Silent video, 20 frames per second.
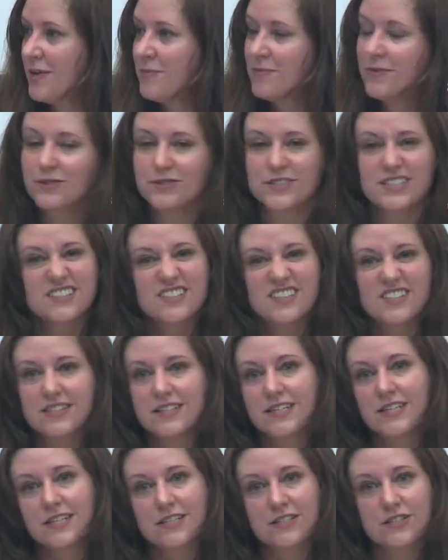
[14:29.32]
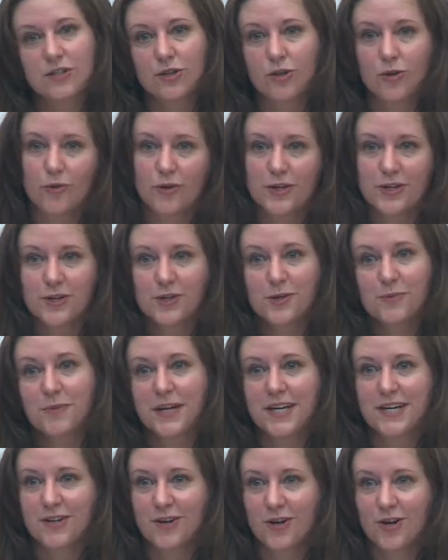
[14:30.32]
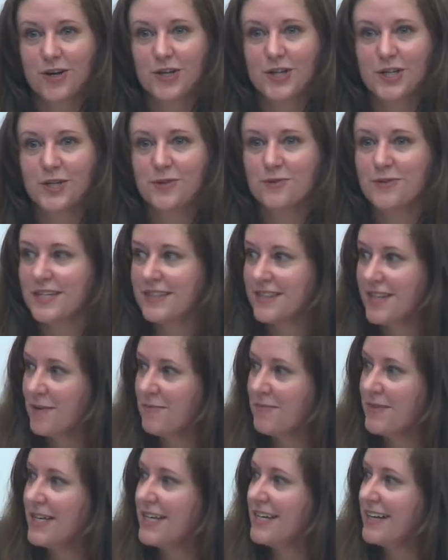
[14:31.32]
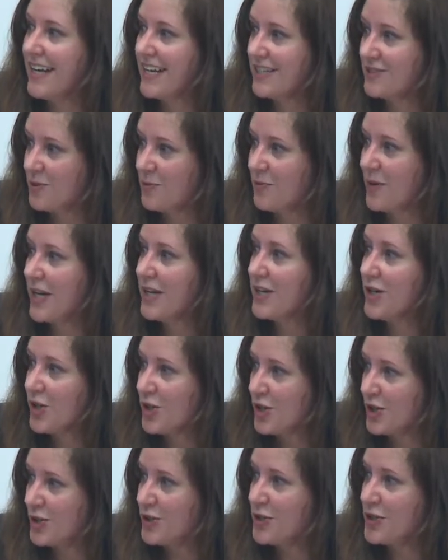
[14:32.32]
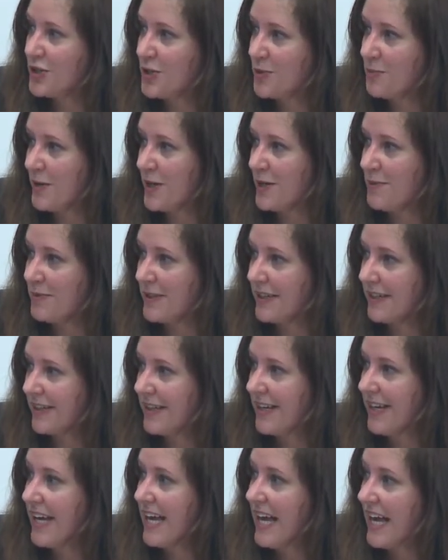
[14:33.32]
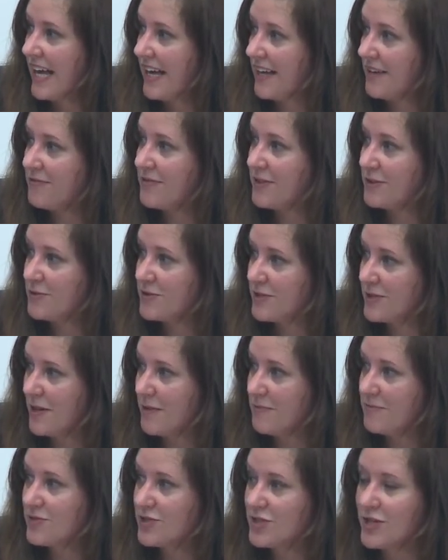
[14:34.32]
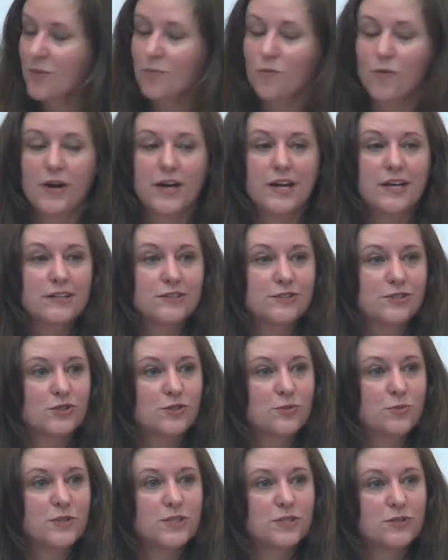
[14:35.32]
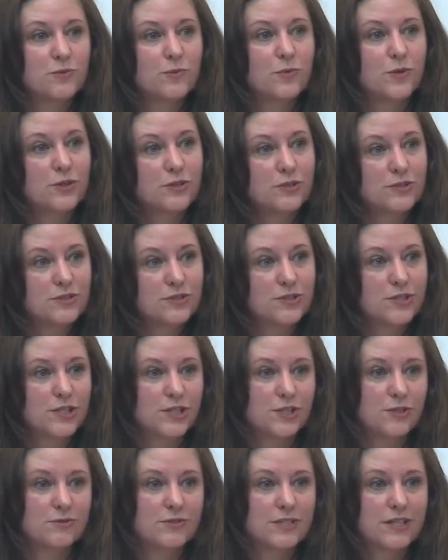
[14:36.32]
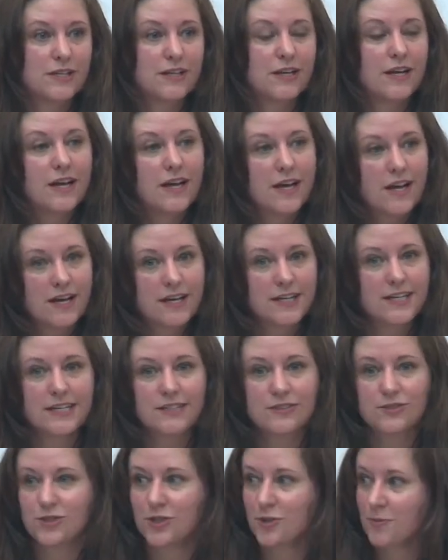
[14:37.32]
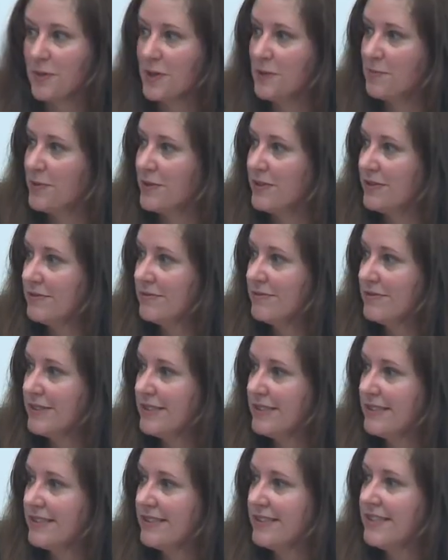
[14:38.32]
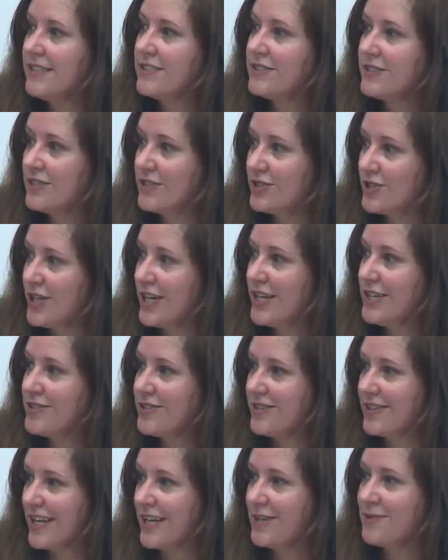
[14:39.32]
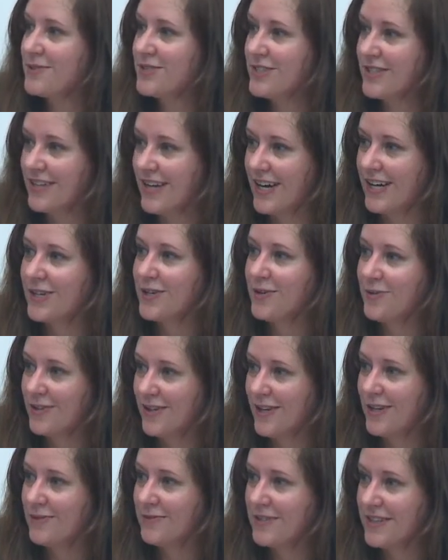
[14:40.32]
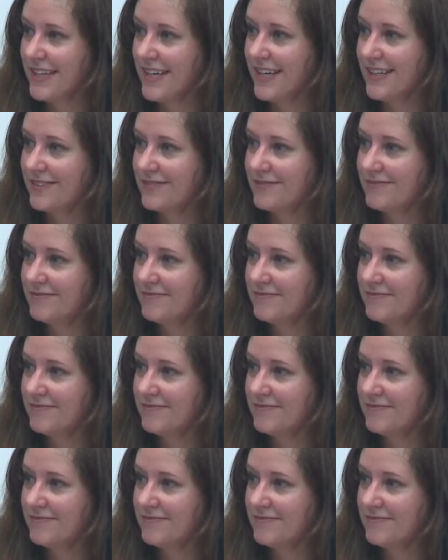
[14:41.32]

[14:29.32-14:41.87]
most insidious lawyer might argue that they mean as a way to hurt your public. And if there's some way to twist the words to use it against your people, to change the language and not go along with that.